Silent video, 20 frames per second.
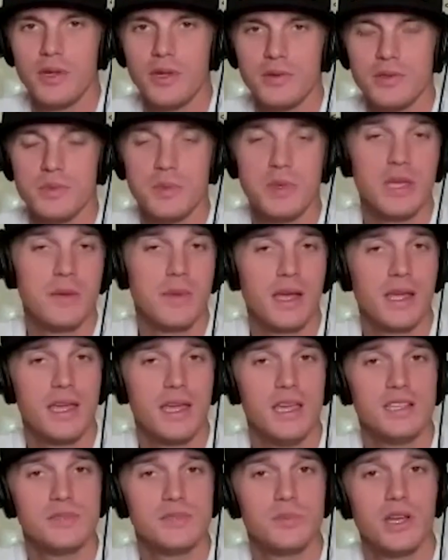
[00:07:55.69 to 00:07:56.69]
And it was me and my
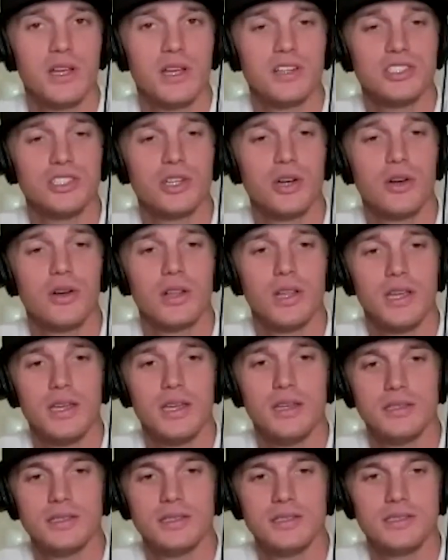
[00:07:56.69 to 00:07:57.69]
keys player,
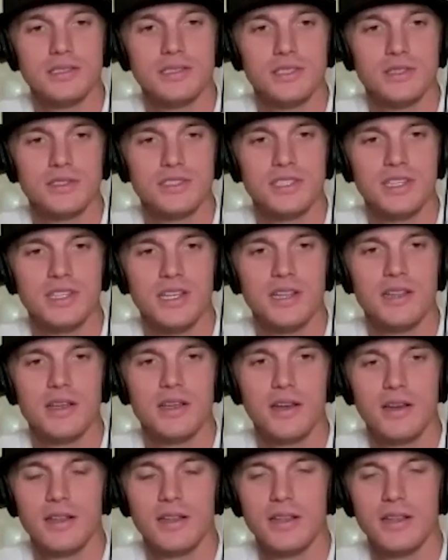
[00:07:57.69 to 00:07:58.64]
Charlie, still sitting in there.